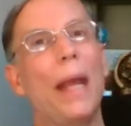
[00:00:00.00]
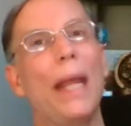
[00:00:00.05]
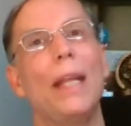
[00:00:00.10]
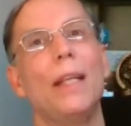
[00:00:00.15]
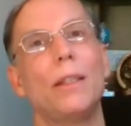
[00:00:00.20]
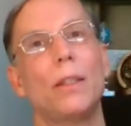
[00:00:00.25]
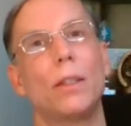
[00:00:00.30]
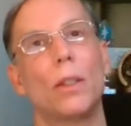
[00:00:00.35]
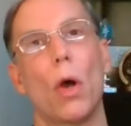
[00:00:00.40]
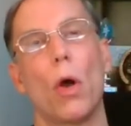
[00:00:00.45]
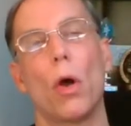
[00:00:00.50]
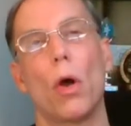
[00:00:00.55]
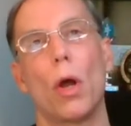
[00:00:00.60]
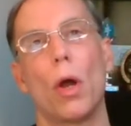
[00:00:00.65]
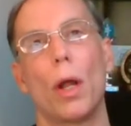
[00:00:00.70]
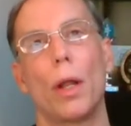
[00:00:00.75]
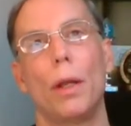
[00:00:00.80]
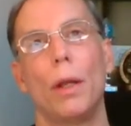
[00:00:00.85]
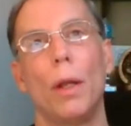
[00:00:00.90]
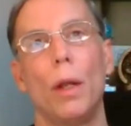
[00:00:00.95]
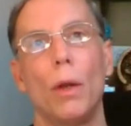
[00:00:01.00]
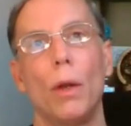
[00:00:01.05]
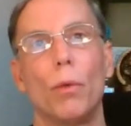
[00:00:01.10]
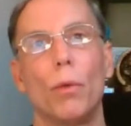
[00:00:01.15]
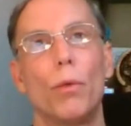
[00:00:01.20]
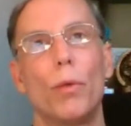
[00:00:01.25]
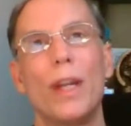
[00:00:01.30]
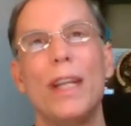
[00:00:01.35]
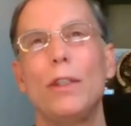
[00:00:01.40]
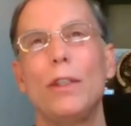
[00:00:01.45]
based on
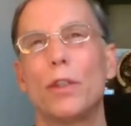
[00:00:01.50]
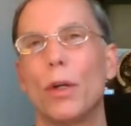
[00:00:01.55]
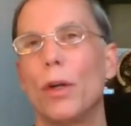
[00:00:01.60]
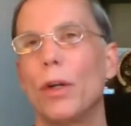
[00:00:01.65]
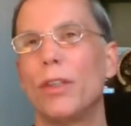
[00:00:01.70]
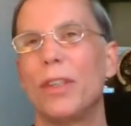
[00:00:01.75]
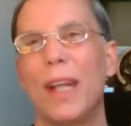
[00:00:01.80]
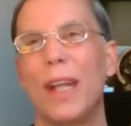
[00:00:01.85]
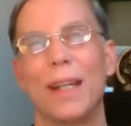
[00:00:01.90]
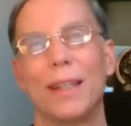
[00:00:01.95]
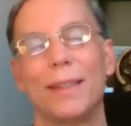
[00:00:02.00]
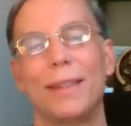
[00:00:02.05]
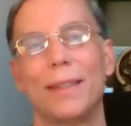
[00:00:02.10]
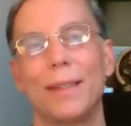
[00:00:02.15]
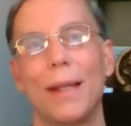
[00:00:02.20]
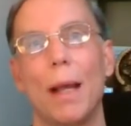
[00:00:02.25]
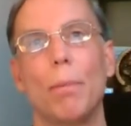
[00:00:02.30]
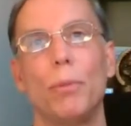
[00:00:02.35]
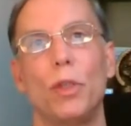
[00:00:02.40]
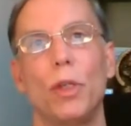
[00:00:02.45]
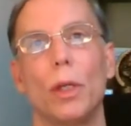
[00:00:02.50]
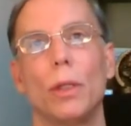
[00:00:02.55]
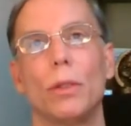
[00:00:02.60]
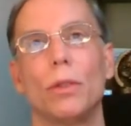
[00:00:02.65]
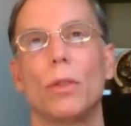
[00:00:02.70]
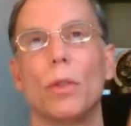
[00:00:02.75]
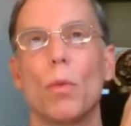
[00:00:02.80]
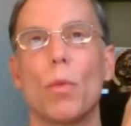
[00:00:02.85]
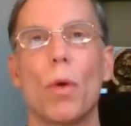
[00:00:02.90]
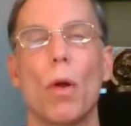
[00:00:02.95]
research and
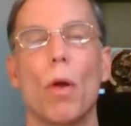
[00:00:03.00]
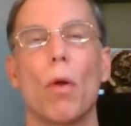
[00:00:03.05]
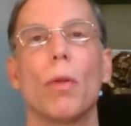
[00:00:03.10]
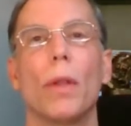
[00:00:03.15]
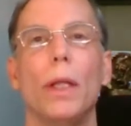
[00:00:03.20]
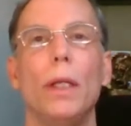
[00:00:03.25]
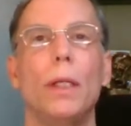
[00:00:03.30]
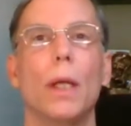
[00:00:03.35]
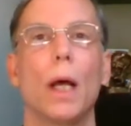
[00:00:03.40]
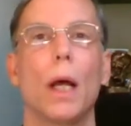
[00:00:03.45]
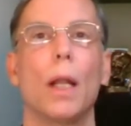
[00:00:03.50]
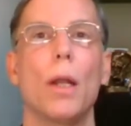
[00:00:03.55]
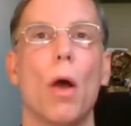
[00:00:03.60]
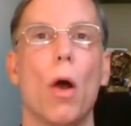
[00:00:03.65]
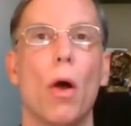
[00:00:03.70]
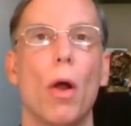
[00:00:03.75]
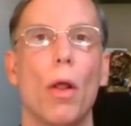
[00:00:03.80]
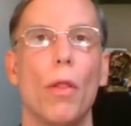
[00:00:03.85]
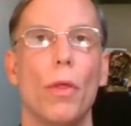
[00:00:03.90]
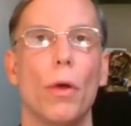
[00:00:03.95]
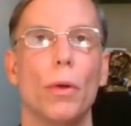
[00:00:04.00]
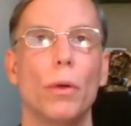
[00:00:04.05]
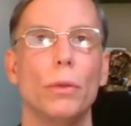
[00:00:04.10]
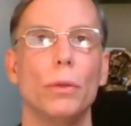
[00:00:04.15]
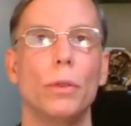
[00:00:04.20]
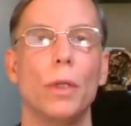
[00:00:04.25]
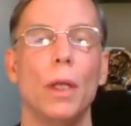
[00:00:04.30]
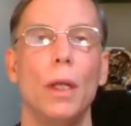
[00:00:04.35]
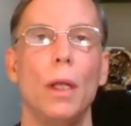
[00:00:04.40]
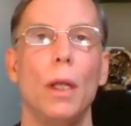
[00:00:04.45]
assumptions that were only done on
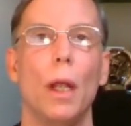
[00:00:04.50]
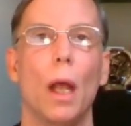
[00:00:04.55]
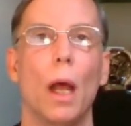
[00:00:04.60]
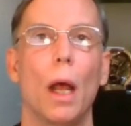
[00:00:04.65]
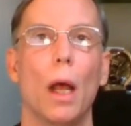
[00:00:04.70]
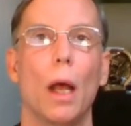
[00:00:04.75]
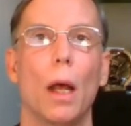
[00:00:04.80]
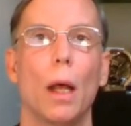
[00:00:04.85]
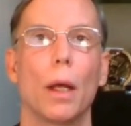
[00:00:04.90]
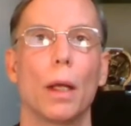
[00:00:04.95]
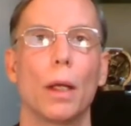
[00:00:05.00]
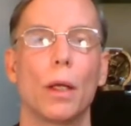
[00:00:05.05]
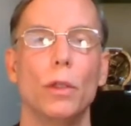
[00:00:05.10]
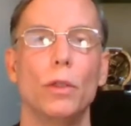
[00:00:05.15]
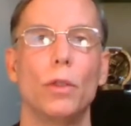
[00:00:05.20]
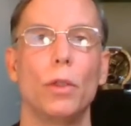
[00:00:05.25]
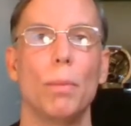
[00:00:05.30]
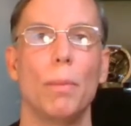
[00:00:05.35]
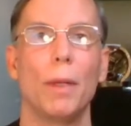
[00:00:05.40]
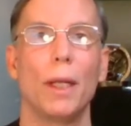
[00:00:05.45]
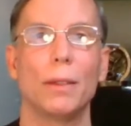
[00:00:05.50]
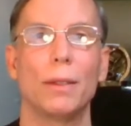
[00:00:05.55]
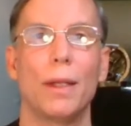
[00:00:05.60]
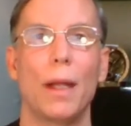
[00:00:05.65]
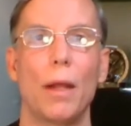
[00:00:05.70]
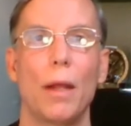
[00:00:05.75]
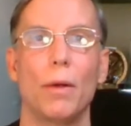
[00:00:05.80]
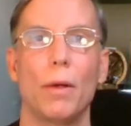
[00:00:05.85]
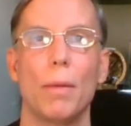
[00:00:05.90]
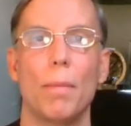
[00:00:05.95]
those uh, consuming a
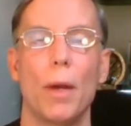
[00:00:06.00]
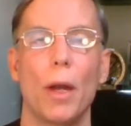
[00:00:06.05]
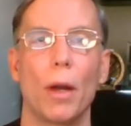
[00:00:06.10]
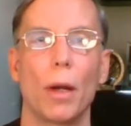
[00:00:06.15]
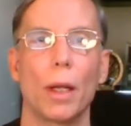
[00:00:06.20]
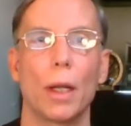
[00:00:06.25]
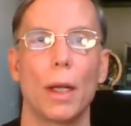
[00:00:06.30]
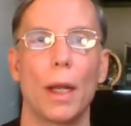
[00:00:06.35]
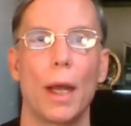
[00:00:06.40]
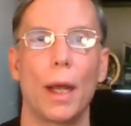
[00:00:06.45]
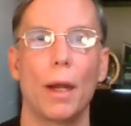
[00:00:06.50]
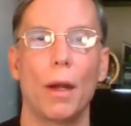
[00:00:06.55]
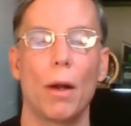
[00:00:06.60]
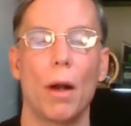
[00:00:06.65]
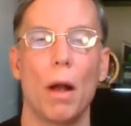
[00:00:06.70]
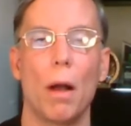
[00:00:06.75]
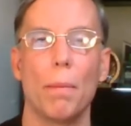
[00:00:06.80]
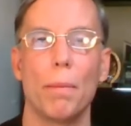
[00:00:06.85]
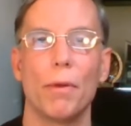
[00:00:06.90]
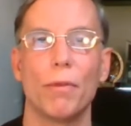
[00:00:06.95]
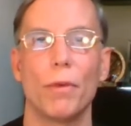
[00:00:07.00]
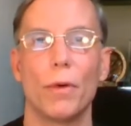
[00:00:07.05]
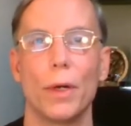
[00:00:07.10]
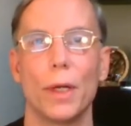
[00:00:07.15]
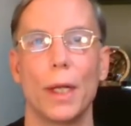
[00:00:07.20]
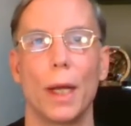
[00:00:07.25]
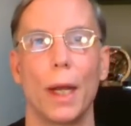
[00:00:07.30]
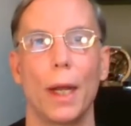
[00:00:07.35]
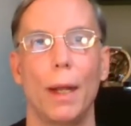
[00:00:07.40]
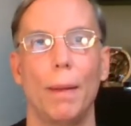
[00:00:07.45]
standard American diet or
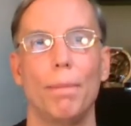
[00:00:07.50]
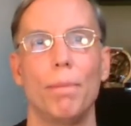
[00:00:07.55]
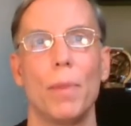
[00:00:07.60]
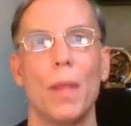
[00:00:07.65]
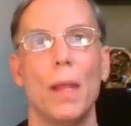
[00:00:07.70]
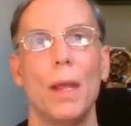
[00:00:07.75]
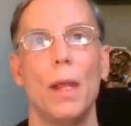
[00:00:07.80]
omnivore diet.